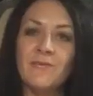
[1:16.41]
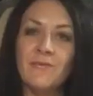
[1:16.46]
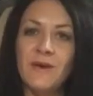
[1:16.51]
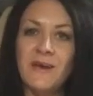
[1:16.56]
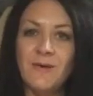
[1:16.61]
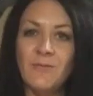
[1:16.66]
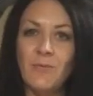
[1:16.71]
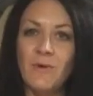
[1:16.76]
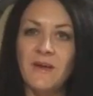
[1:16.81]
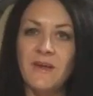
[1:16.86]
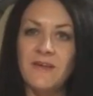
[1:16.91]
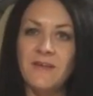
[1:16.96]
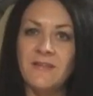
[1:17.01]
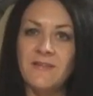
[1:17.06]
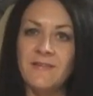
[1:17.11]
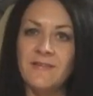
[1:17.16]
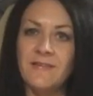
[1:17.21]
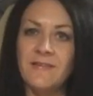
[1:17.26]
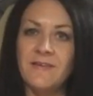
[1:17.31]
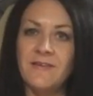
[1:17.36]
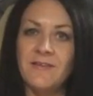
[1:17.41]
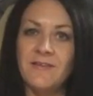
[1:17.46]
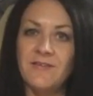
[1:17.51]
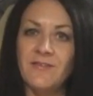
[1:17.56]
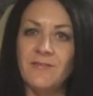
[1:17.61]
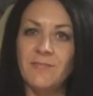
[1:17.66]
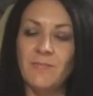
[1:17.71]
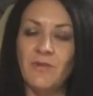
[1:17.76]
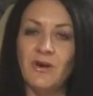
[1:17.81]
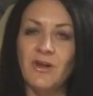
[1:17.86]
3 weeks
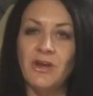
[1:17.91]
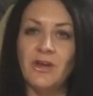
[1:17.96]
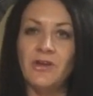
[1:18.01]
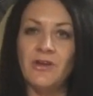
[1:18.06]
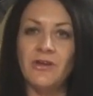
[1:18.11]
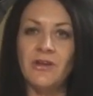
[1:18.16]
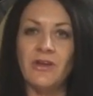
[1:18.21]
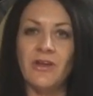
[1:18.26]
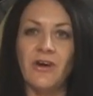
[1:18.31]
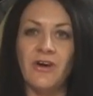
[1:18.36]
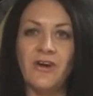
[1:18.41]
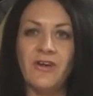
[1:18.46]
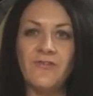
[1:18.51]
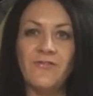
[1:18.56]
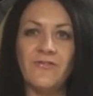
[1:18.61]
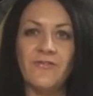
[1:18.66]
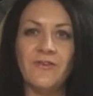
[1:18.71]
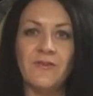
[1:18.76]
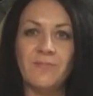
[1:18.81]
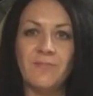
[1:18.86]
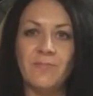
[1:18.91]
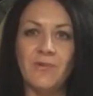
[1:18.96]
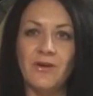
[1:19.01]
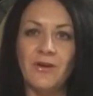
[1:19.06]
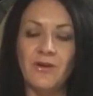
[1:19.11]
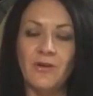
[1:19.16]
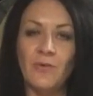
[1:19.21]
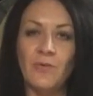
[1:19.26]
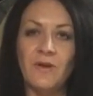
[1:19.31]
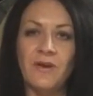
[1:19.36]
into my new life and my
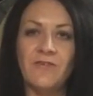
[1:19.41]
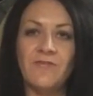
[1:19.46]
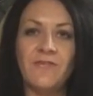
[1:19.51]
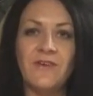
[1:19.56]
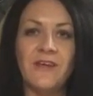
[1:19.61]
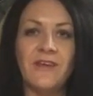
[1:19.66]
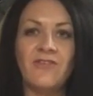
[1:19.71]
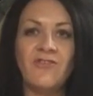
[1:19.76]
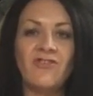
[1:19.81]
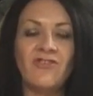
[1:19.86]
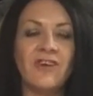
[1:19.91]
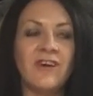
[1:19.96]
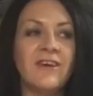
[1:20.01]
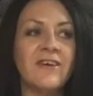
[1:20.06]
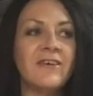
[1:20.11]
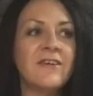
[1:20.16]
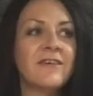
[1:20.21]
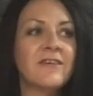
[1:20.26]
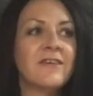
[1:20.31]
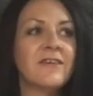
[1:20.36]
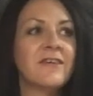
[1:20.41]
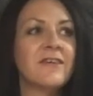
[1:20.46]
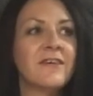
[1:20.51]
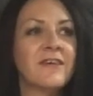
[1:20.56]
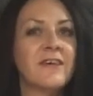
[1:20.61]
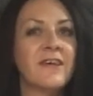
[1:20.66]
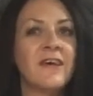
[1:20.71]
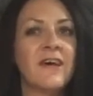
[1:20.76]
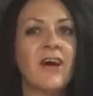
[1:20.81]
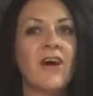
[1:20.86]
new adventure.
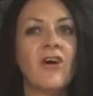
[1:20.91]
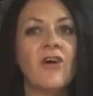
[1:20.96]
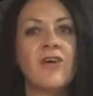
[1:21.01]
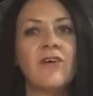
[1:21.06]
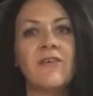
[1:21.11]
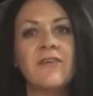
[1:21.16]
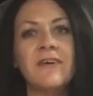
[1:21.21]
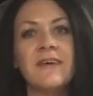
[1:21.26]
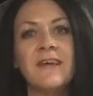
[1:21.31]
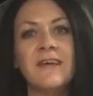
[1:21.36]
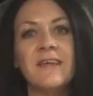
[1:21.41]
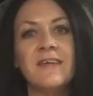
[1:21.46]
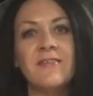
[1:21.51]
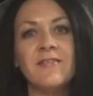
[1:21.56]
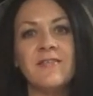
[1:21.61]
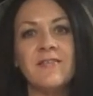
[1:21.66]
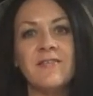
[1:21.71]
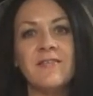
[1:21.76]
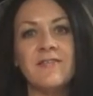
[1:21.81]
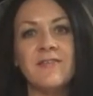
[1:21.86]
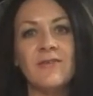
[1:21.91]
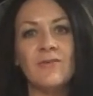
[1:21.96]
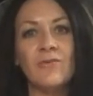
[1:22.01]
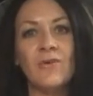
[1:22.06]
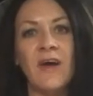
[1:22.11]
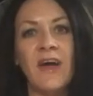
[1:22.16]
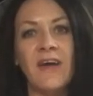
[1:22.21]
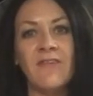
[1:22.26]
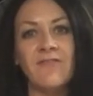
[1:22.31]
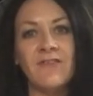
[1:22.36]
I
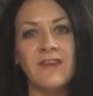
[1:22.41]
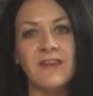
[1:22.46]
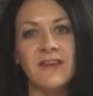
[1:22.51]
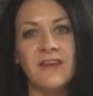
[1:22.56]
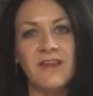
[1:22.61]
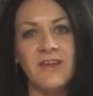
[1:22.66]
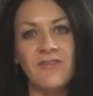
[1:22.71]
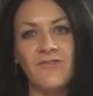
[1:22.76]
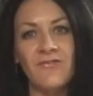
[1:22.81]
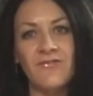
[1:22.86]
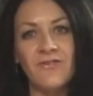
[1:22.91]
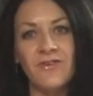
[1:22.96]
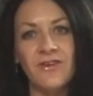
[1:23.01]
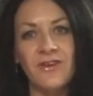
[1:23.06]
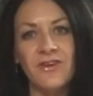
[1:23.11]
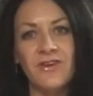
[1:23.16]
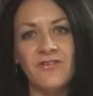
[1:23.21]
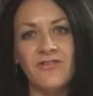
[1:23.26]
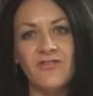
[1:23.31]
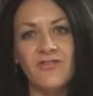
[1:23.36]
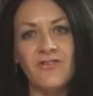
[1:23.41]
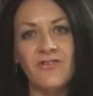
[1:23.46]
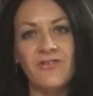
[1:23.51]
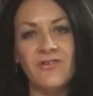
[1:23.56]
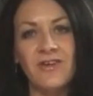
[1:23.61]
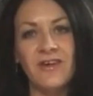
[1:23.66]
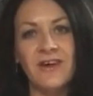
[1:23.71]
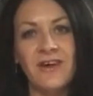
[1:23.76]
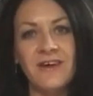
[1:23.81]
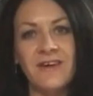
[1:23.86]
still haven't left
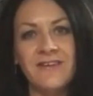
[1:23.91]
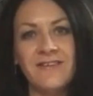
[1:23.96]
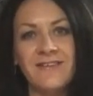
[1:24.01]
Echuca.